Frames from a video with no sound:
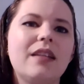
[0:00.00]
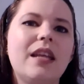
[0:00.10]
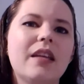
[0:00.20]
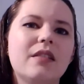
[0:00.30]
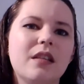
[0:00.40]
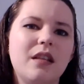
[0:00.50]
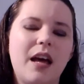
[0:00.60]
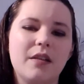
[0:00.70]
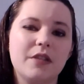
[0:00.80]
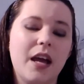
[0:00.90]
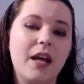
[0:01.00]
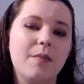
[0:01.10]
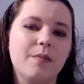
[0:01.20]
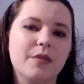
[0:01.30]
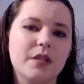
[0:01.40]
takes a lot of
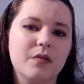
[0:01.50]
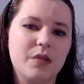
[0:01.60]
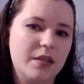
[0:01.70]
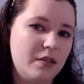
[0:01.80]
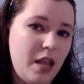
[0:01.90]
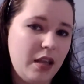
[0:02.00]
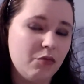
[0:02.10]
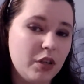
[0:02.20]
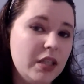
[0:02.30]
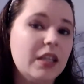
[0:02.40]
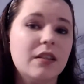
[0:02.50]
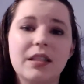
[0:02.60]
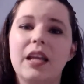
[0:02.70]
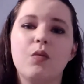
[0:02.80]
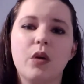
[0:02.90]
time. So it really can
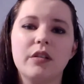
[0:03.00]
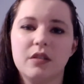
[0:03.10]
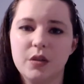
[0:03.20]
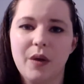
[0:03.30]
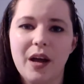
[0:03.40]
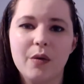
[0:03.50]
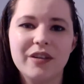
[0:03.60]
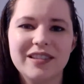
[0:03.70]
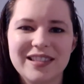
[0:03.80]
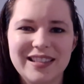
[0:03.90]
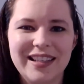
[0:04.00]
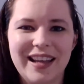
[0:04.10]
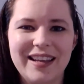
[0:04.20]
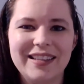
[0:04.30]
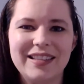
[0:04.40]
take 1 to 2 hours to
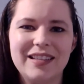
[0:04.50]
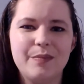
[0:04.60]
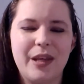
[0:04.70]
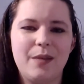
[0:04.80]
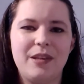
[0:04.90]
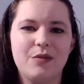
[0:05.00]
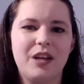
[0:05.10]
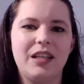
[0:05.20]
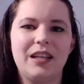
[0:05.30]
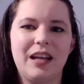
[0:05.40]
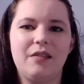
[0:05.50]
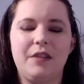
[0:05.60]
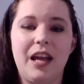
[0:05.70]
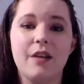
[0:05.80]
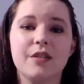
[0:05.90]
get babies ready and out of
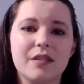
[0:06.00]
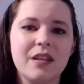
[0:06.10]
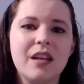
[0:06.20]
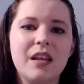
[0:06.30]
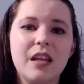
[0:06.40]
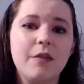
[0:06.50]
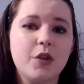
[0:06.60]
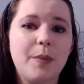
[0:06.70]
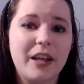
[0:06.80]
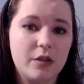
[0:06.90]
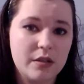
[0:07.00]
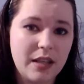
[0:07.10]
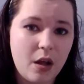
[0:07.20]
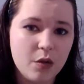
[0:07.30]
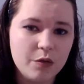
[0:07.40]
the house if you're by
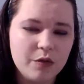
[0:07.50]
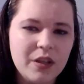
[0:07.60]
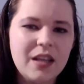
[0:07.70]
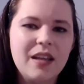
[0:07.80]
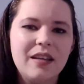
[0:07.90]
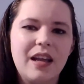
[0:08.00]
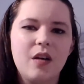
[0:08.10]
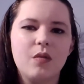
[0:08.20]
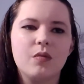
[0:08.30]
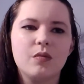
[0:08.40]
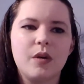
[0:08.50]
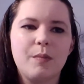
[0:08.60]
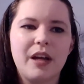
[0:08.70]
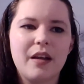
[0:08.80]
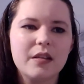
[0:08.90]
yourself. Now,
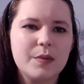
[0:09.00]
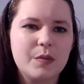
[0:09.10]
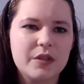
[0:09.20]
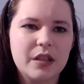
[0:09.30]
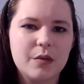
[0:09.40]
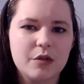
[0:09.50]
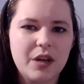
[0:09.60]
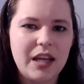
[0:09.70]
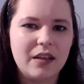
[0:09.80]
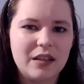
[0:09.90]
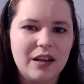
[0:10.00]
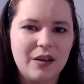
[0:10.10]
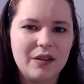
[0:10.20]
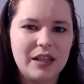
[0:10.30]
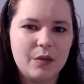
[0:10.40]
when my husband was here, it was great,
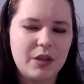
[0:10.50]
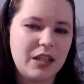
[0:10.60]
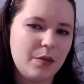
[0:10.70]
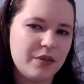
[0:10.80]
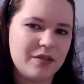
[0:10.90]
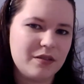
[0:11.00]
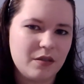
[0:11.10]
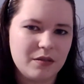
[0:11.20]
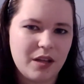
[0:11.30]
like when he was